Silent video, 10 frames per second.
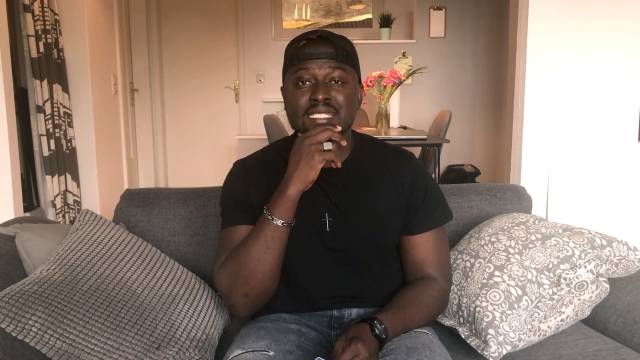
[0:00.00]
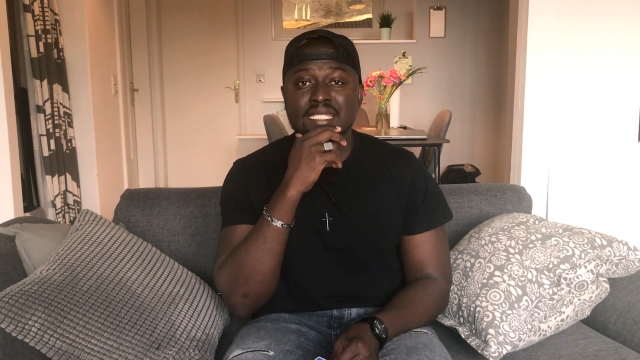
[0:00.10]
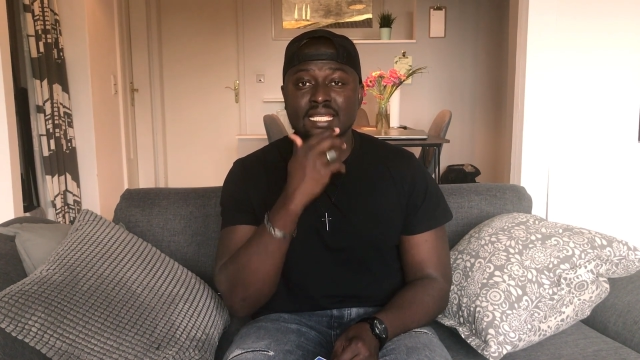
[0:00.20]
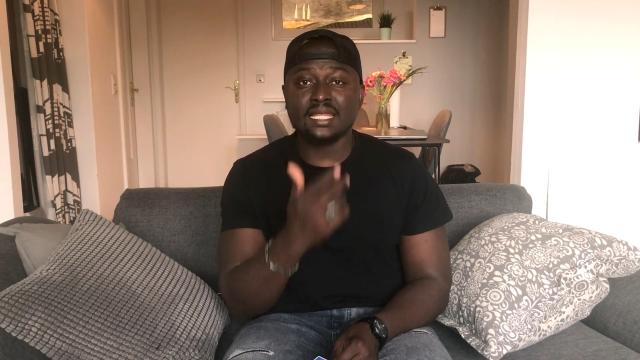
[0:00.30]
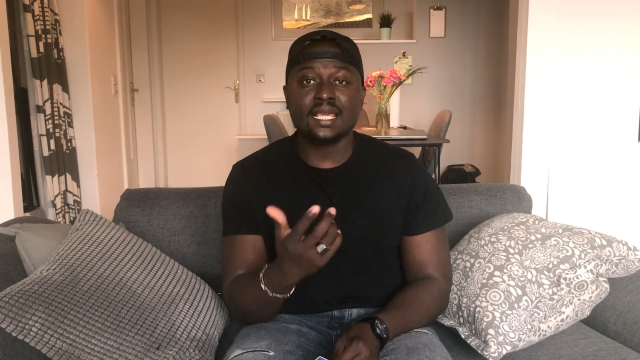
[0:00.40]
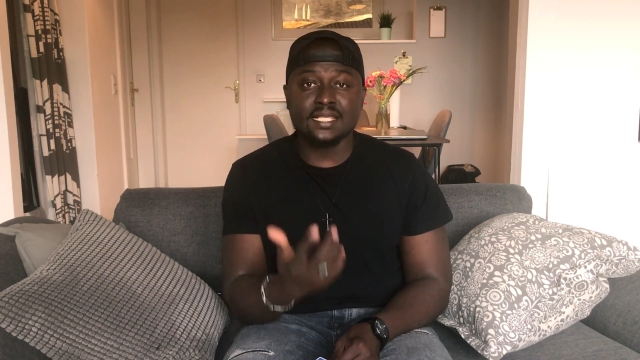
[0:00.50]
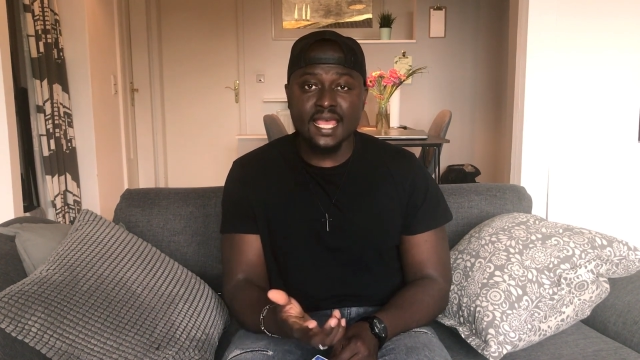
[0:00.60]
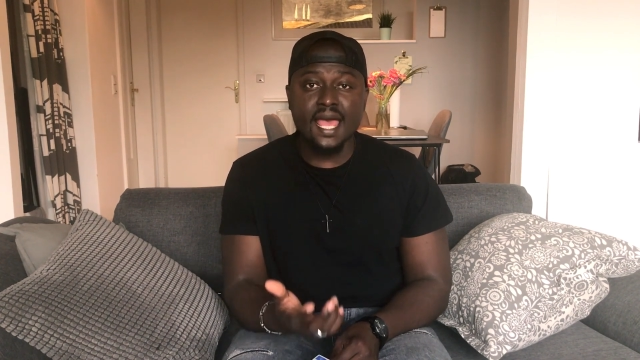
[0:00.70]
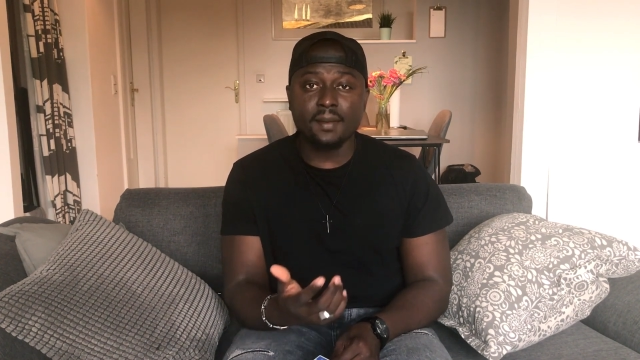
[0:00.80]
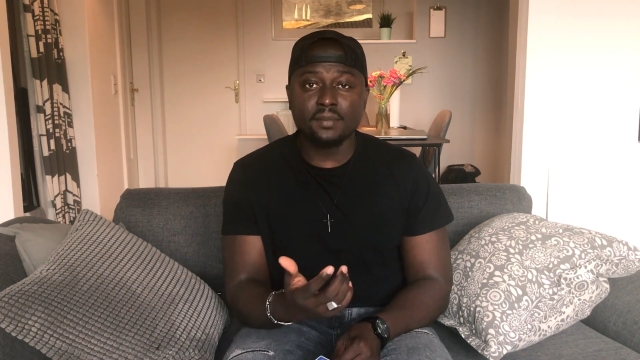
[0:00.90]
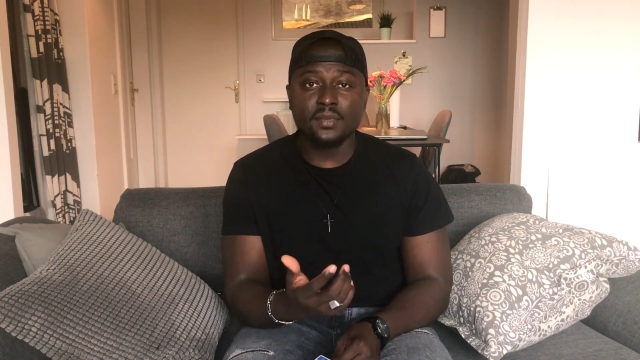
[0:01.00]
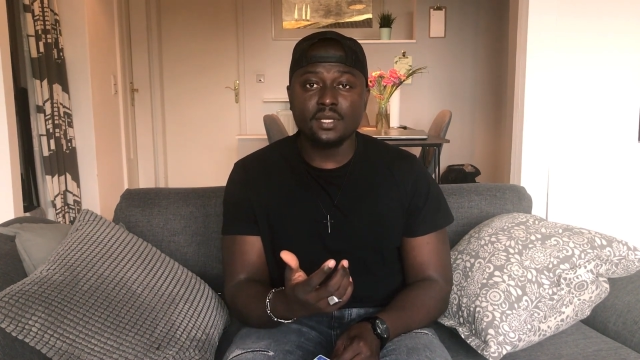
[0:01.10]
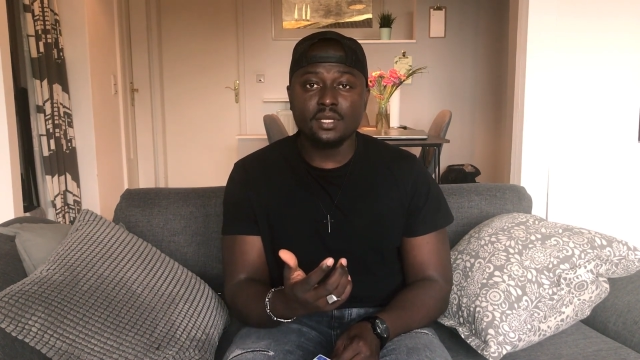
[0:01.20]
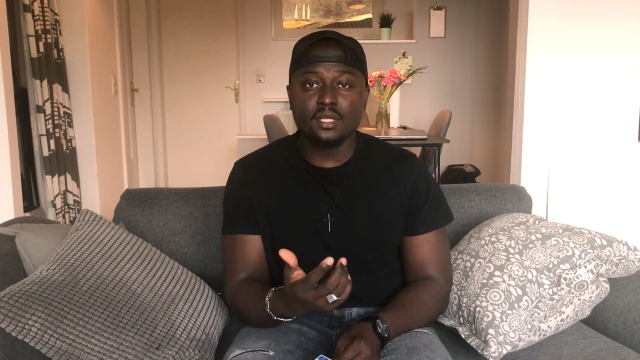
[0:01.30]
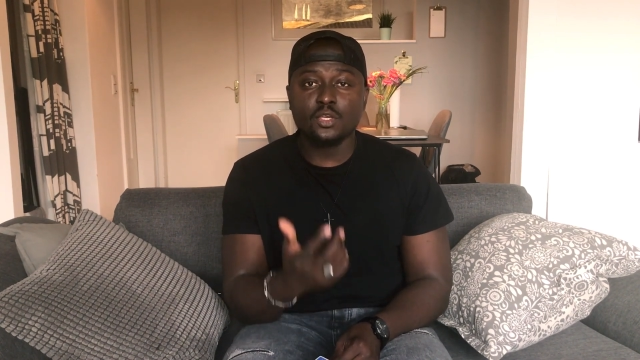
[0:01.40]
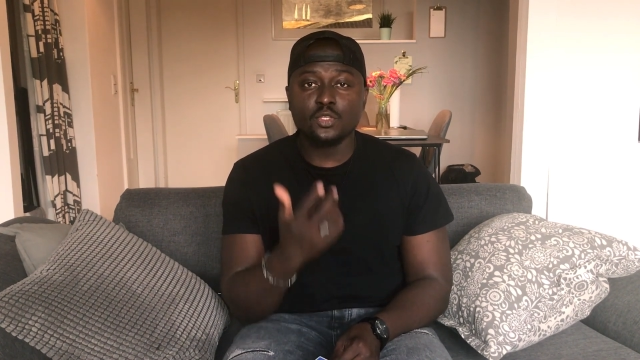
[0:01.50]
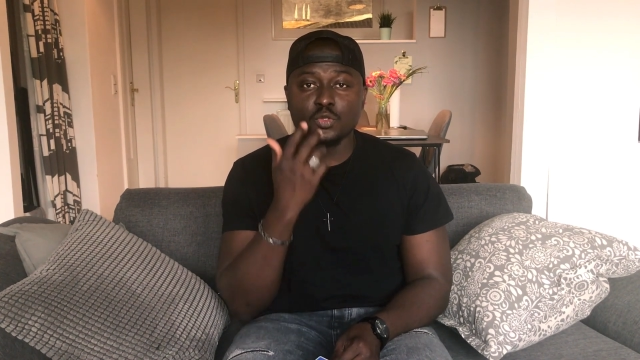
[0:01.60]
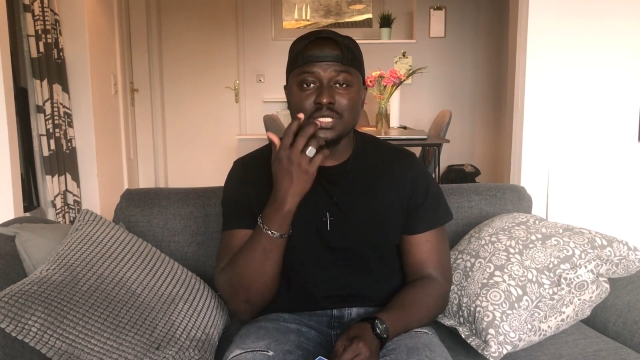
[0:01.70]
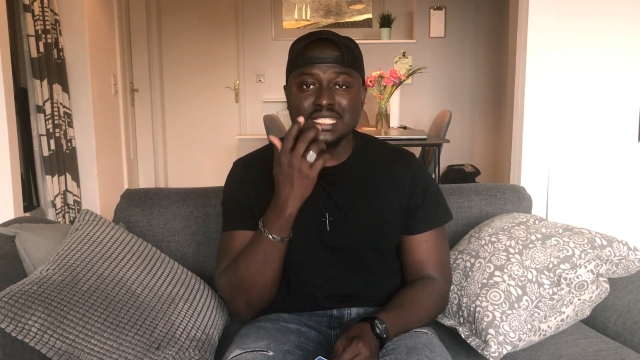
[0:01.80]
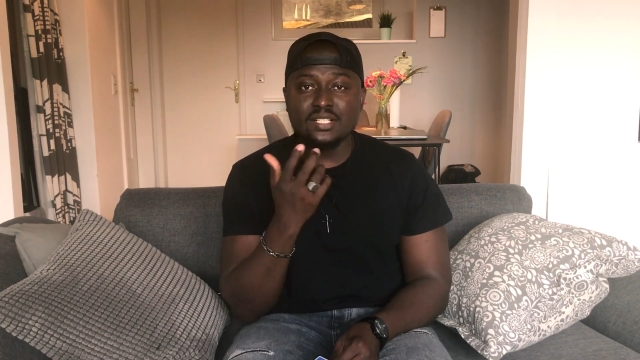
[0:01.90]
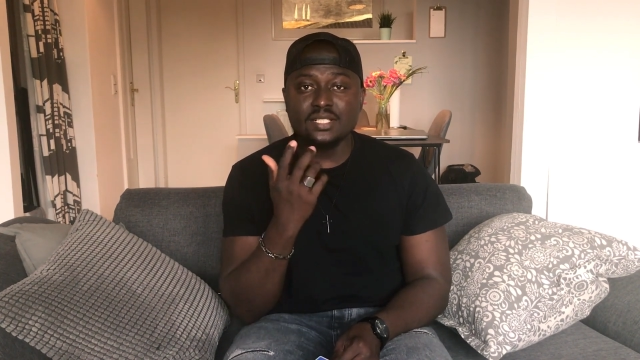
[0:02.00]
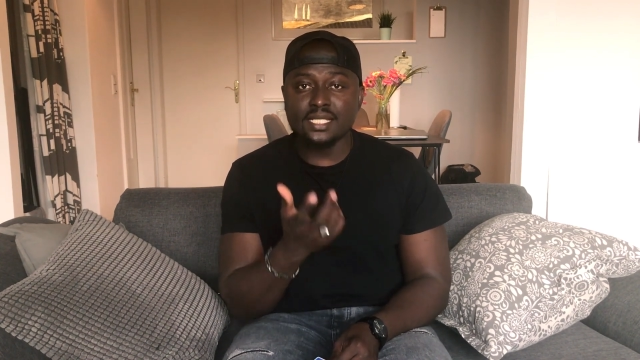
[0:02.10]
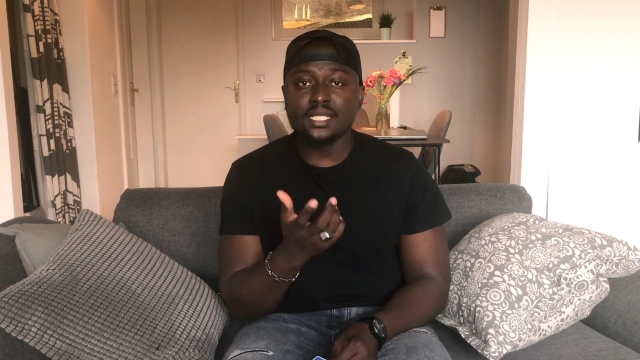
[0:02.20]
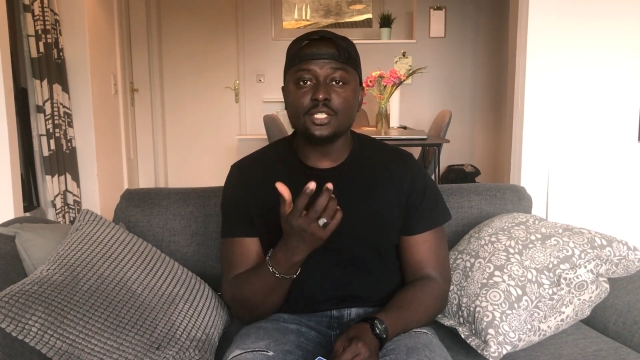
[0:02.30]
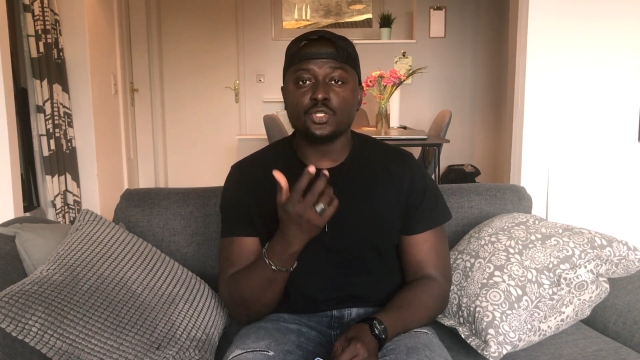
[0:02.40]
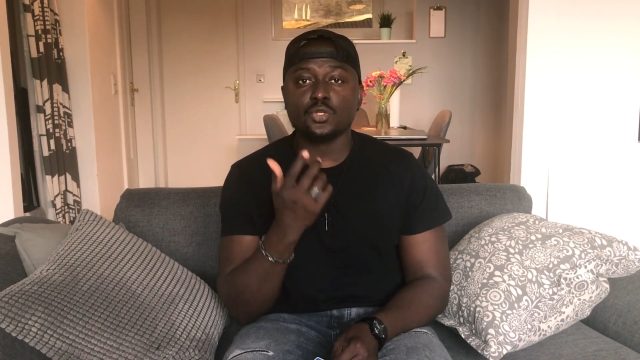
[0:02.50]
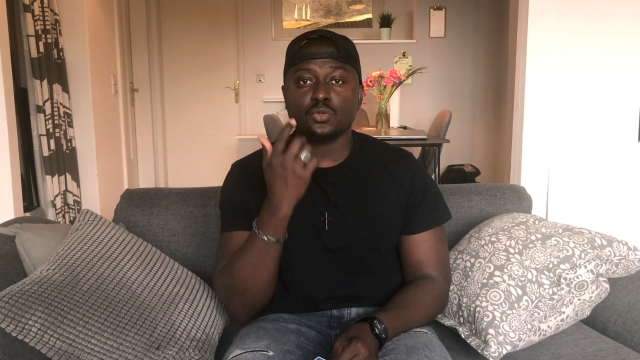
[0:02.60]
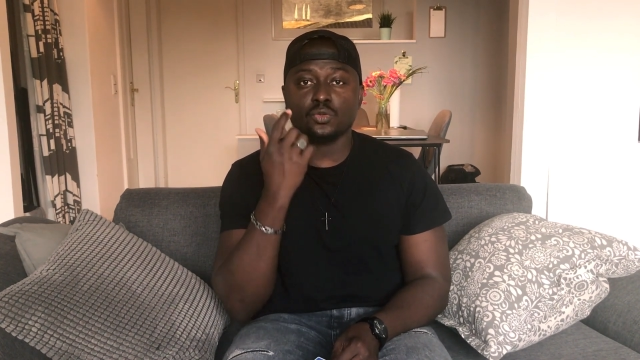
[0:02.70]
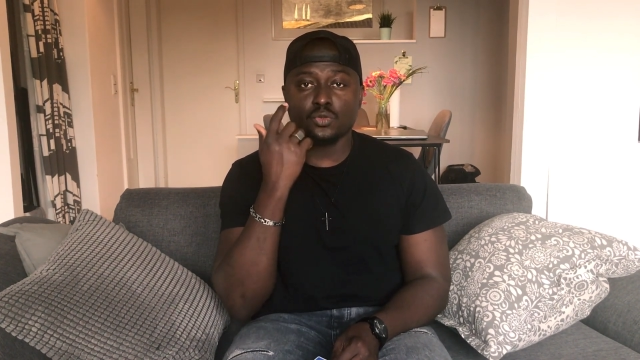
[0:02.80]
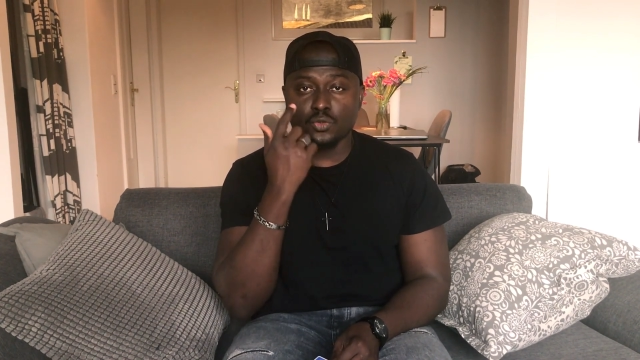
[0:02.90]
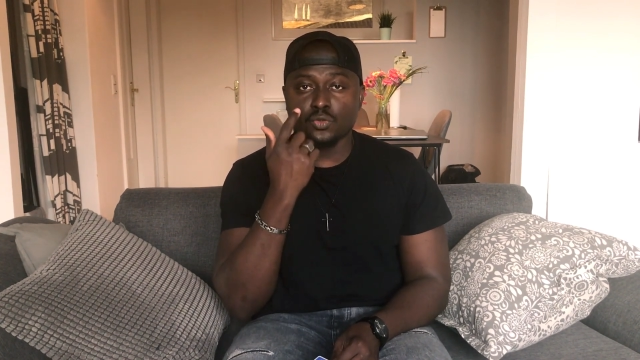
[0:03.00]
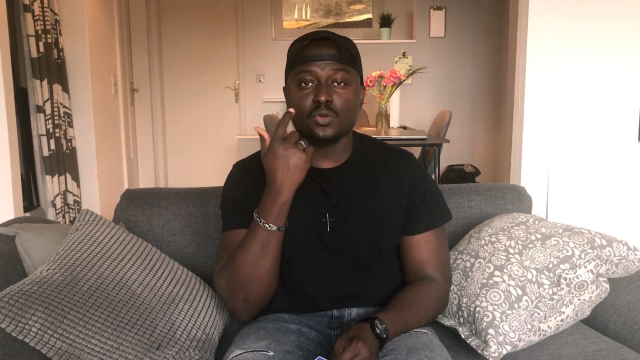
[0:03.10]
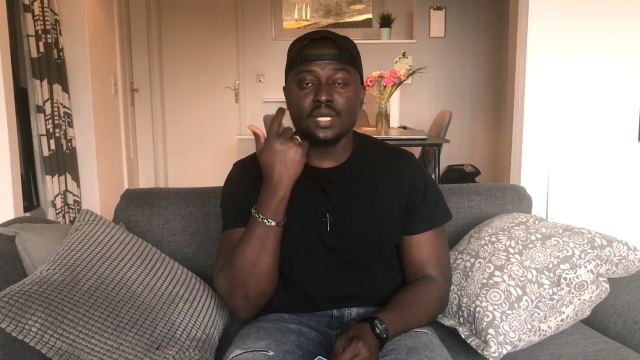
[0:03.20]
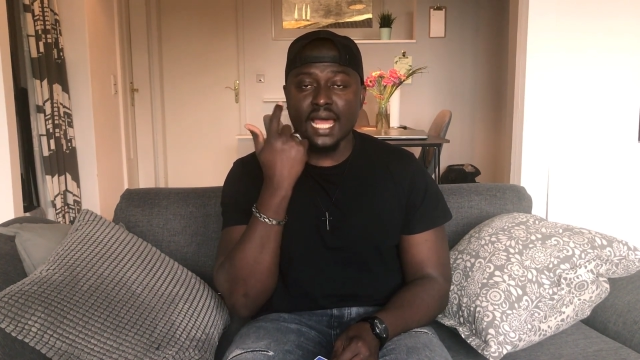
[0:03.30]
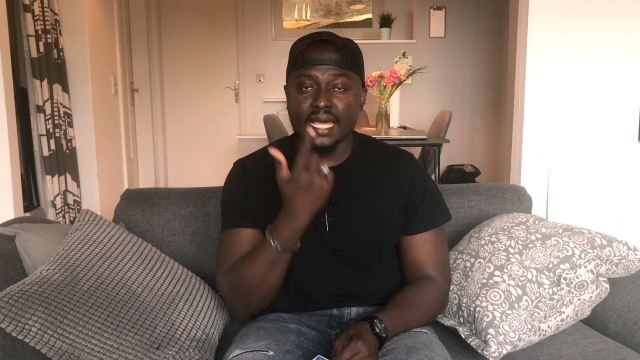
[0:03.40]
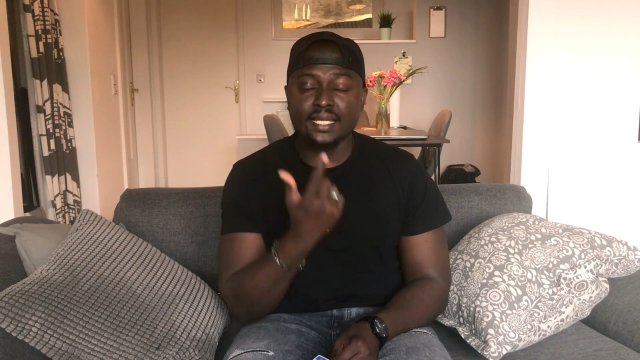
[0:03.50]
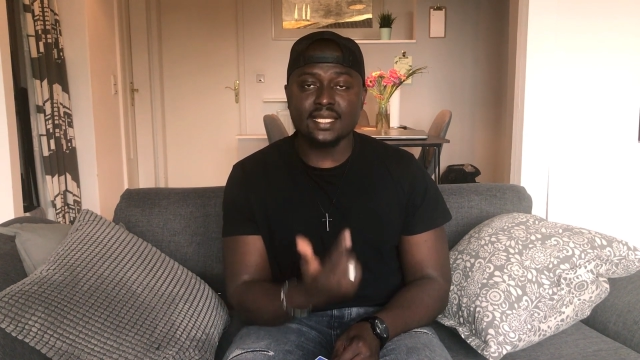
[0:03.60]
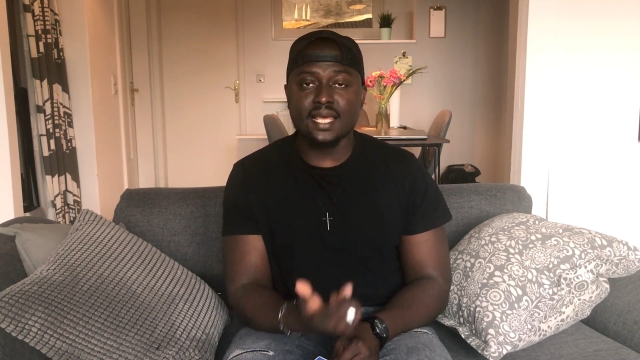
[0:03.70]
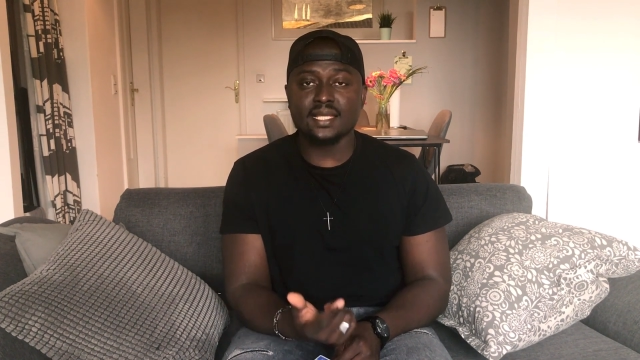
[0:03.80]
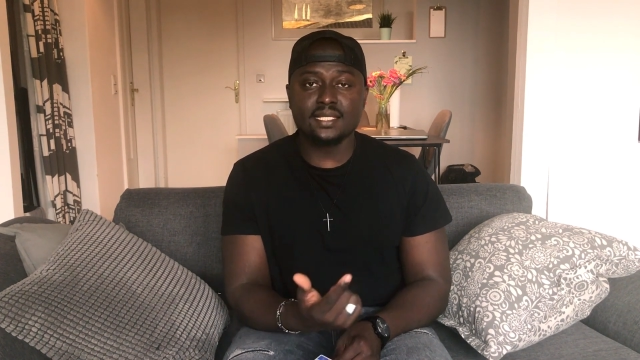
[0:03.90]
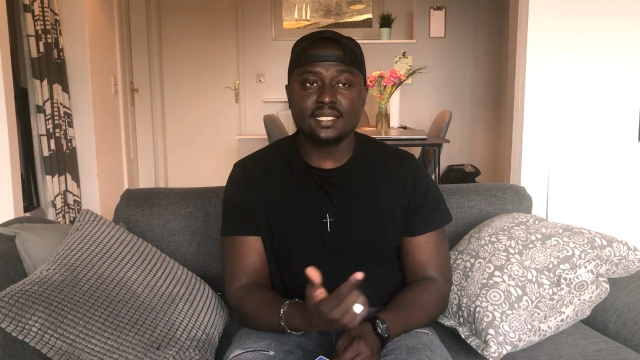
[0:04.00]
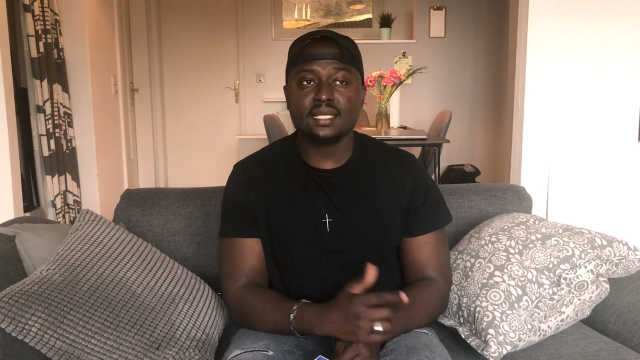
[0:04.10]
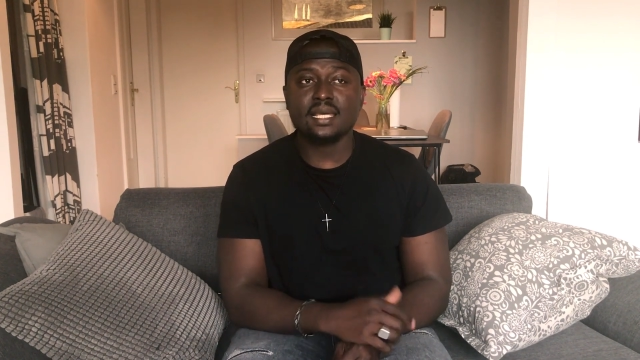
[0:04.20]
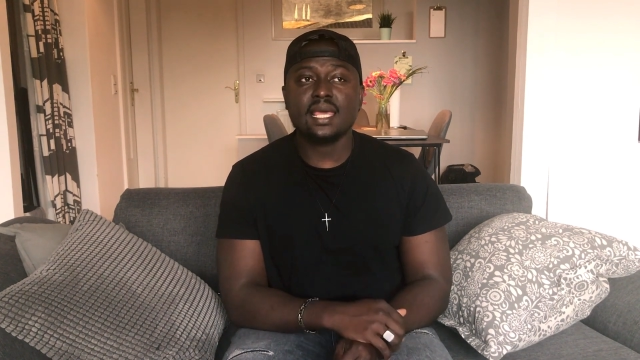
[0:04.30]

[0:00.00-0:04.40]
take the exam. You still need to do an eye test,